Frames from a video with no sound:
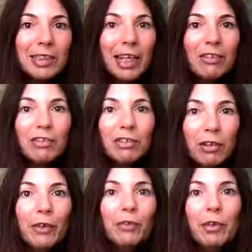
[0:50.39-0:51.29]
to actually
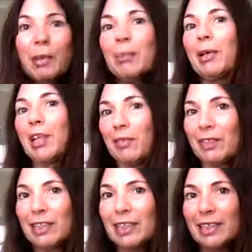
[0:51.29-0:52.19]
try and remember
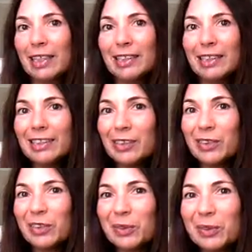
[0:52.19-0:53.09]
everything that they need to
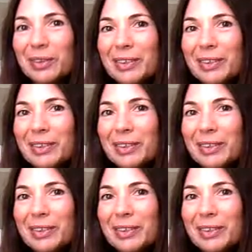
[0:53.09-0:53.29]
do.